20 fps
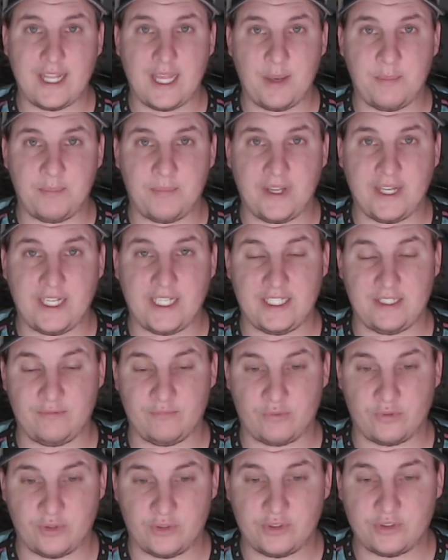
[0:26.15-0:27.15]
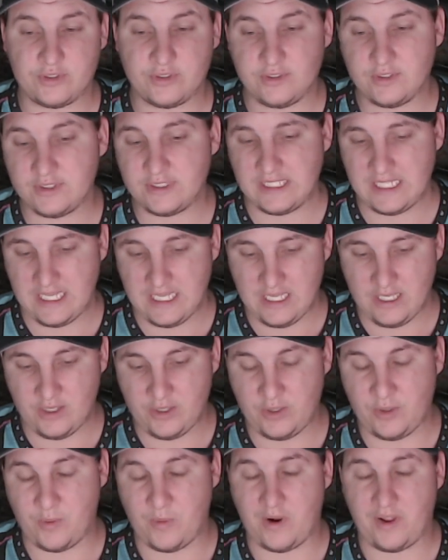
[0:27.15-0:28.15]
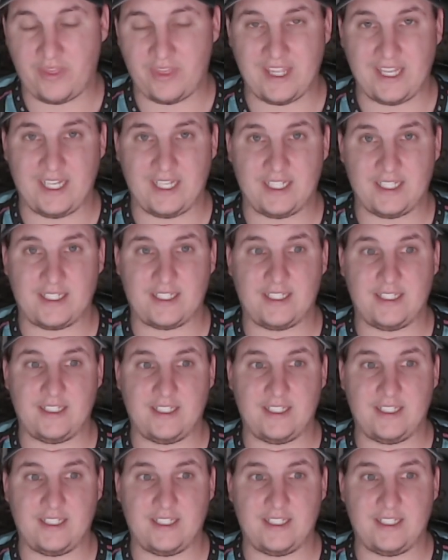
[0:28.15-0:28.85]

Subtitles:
and beating the Roosters, who I think